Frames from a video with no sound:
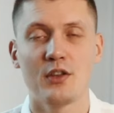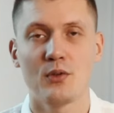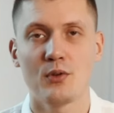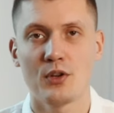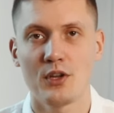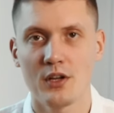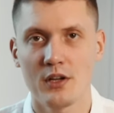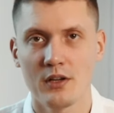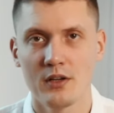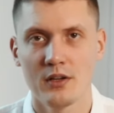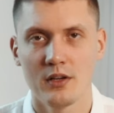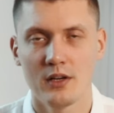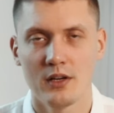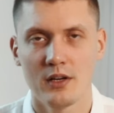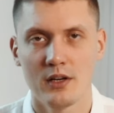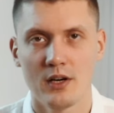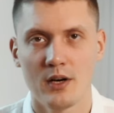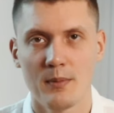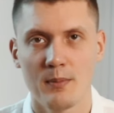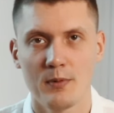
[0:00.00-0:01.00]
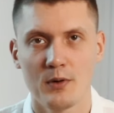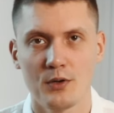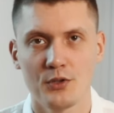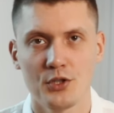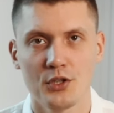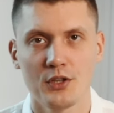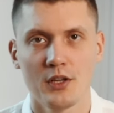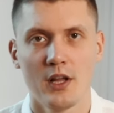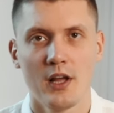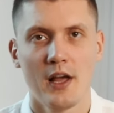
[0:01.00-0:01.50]
unique
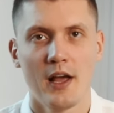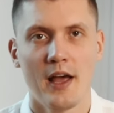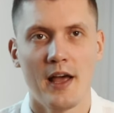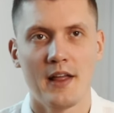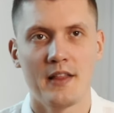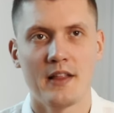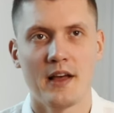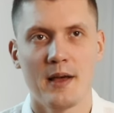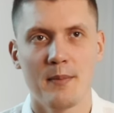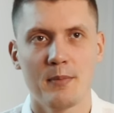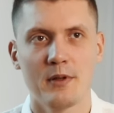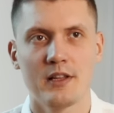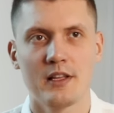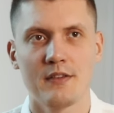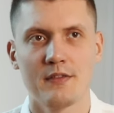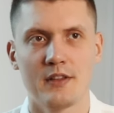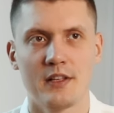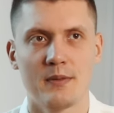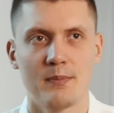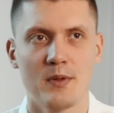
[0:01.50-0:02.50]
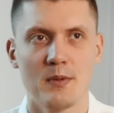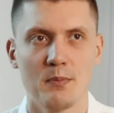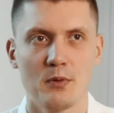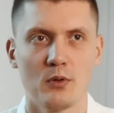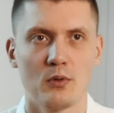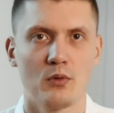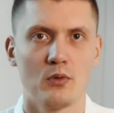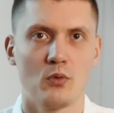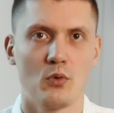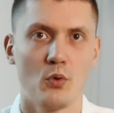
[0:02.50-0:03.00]
project, and I believe that
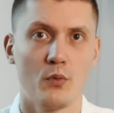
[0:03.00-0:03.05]
people